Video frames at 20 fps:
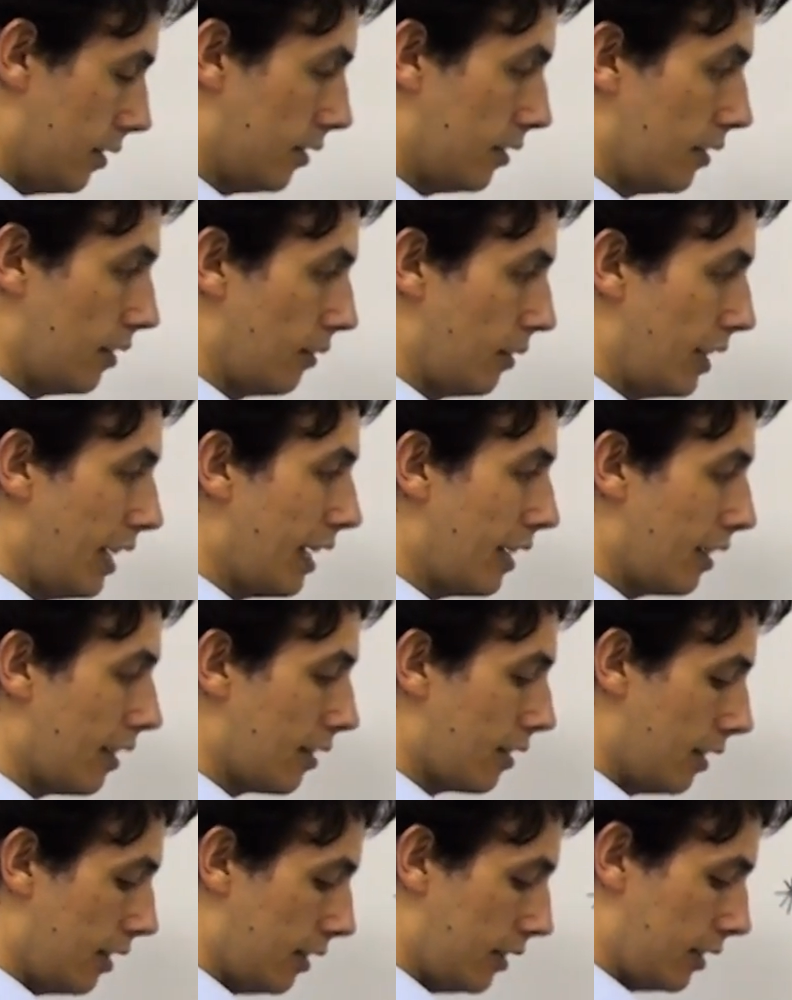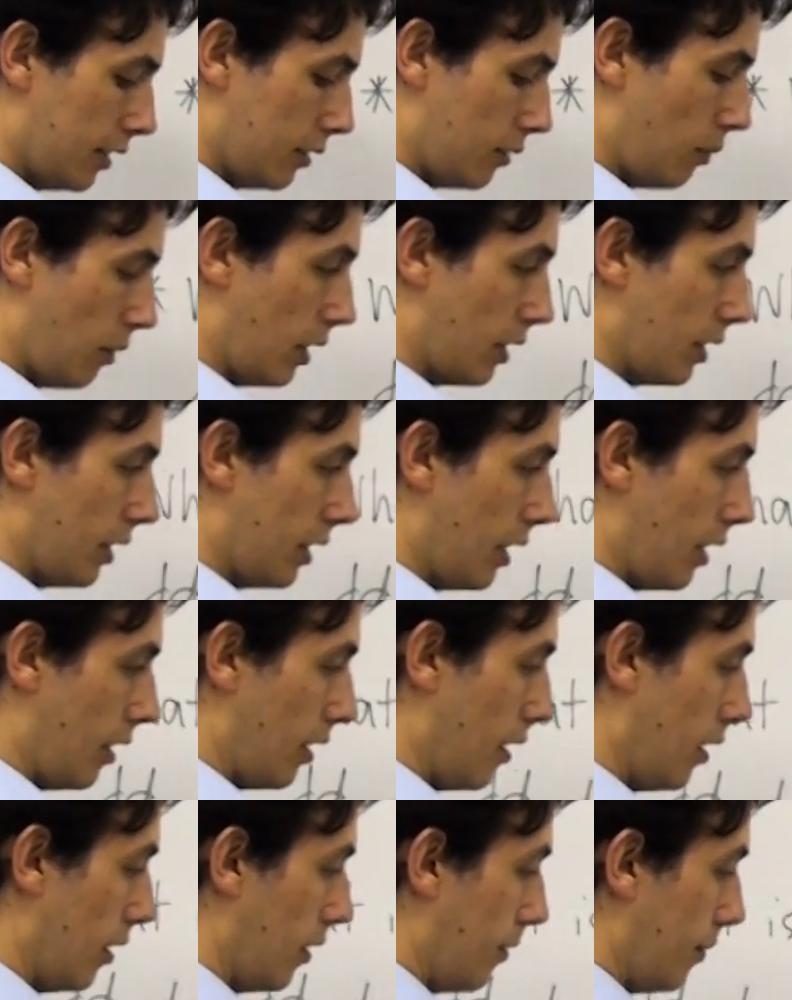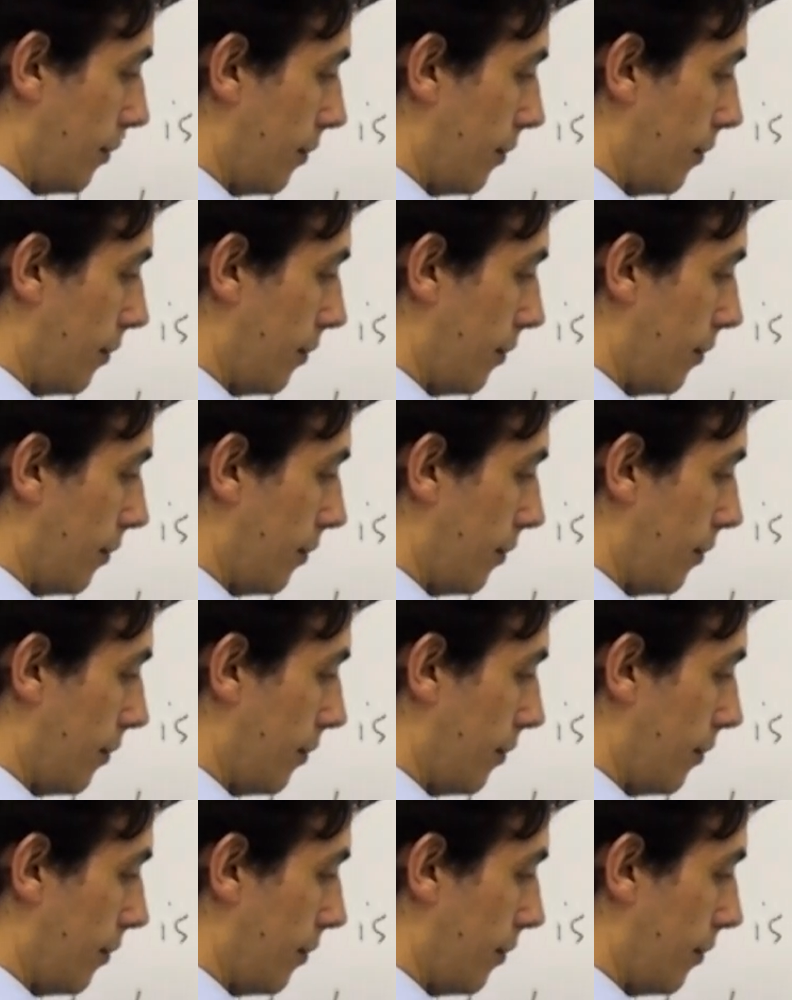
So technically just one sound.